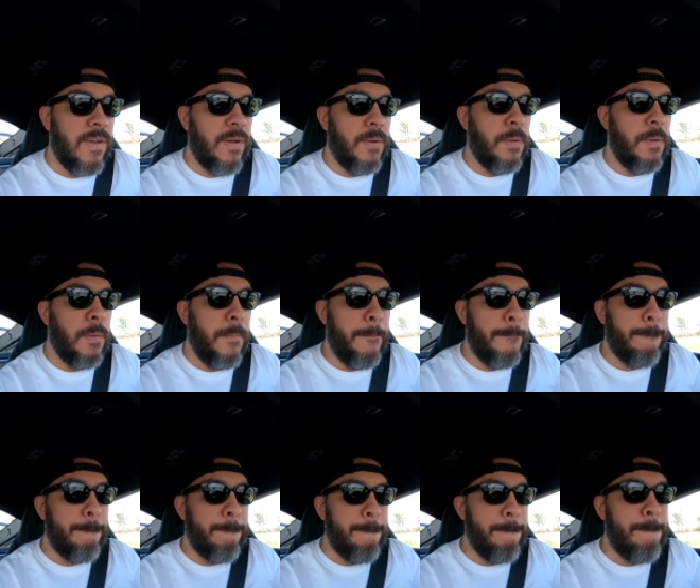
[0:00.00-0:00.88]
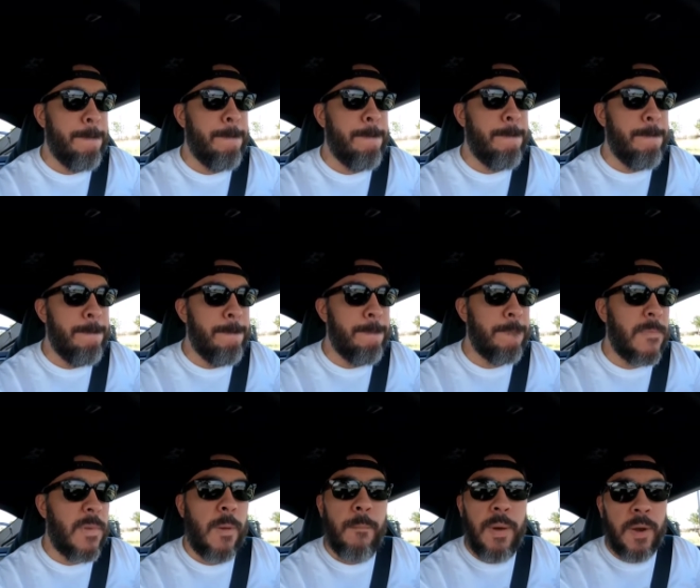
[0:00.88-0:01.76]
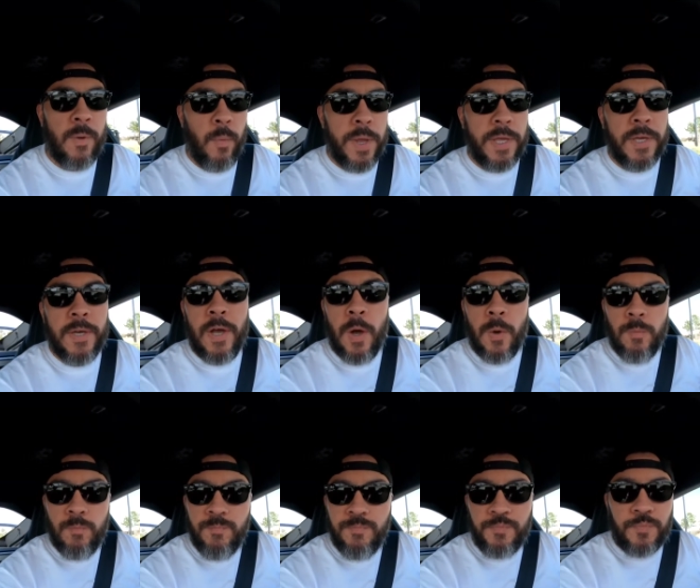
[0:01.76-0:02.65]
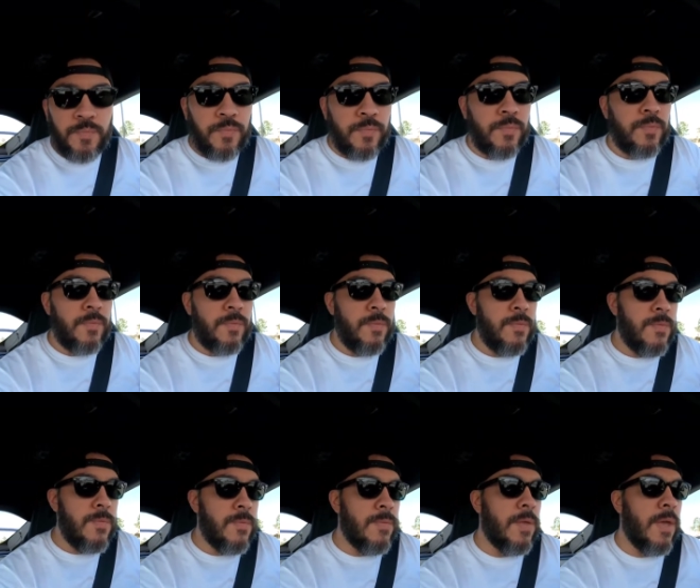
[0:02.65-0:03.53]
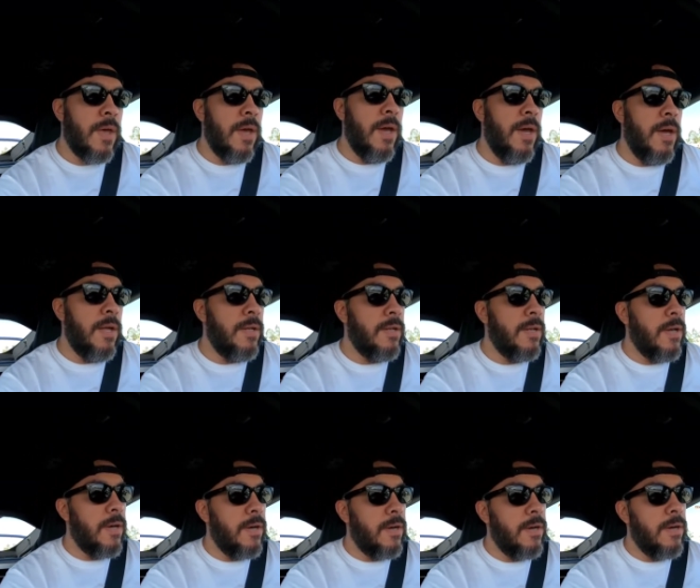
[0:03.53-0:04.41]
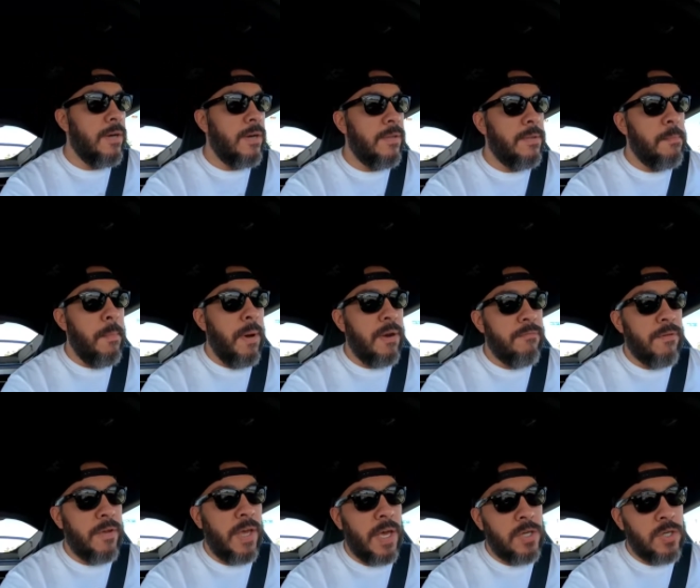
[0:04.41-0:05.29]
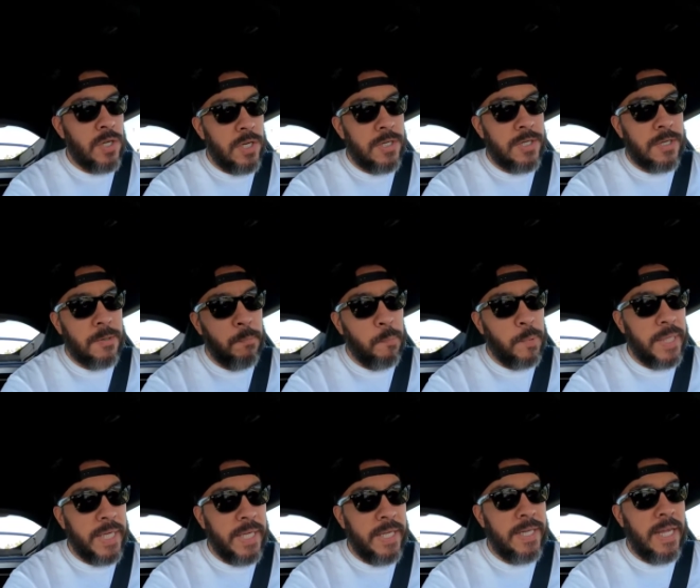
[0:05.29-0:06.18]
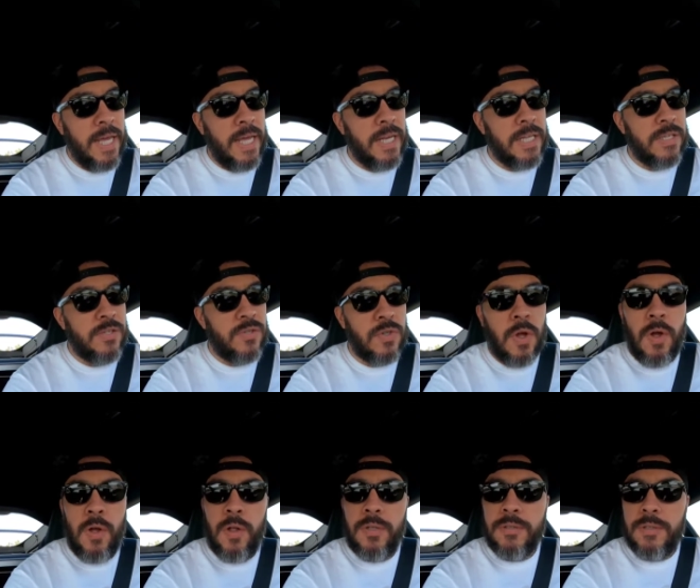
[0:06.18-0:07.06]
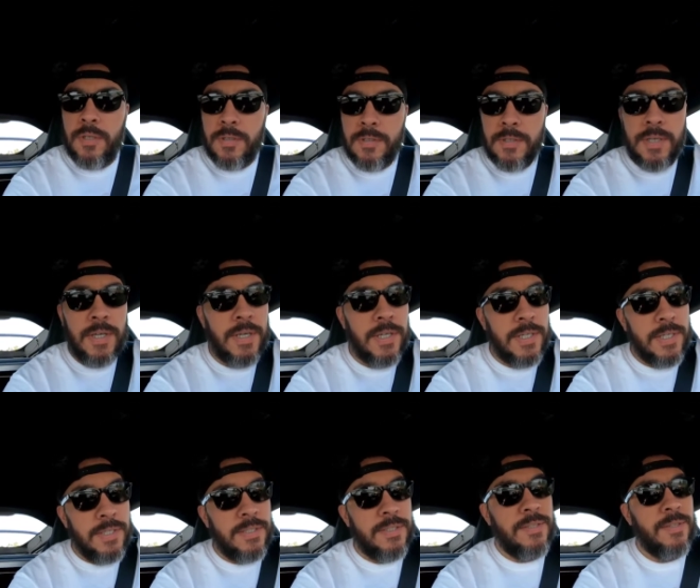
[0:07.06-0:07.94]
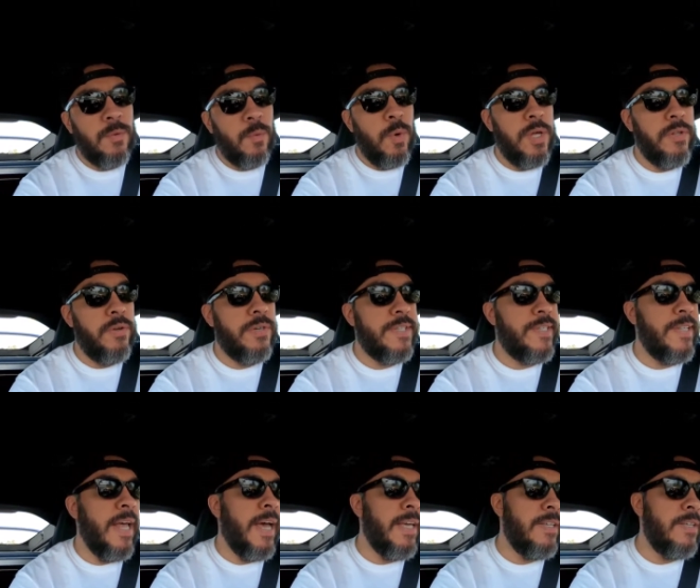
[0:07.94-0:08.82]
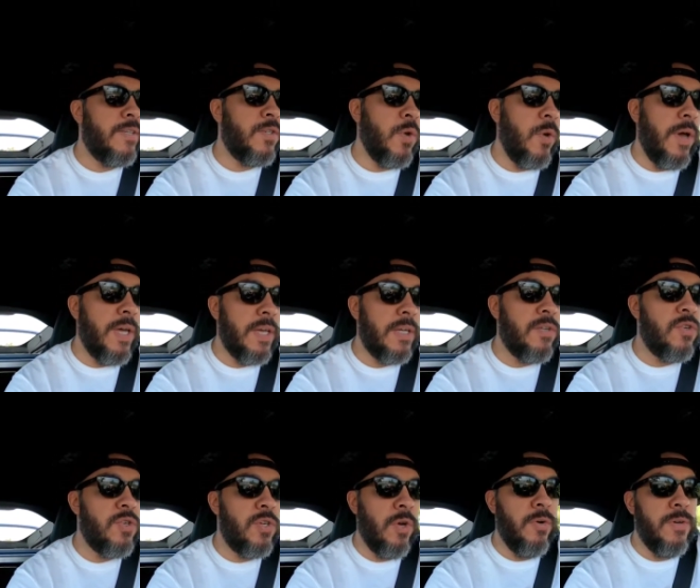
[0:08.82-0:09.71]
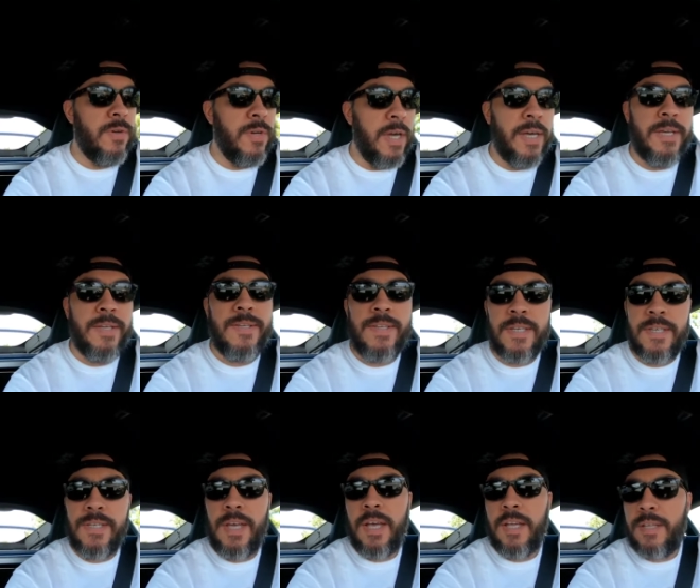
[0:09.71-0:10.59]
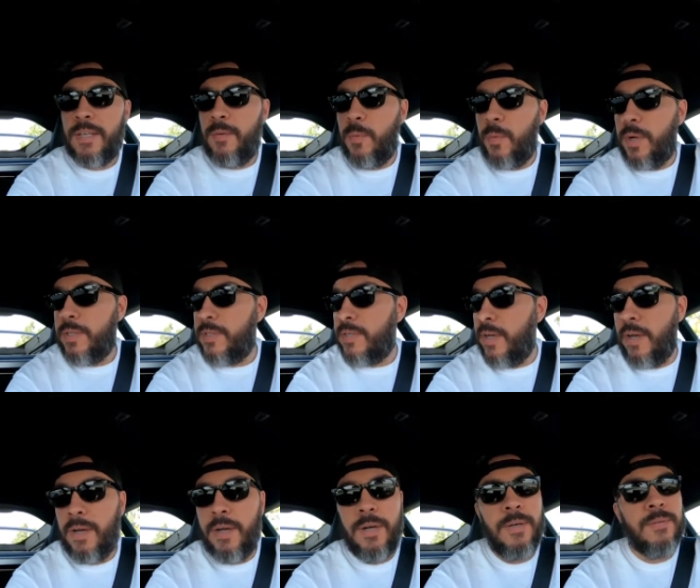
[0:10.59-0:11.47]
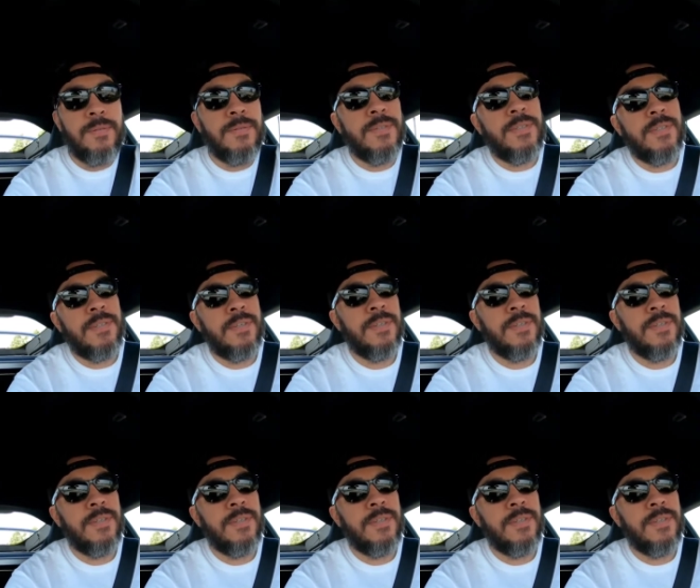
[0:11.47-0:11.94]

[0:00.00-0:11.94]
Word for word: um, about a week ago and uh, the modification is complete and installed. The weather is nice, so I can show you guys exactly what uh,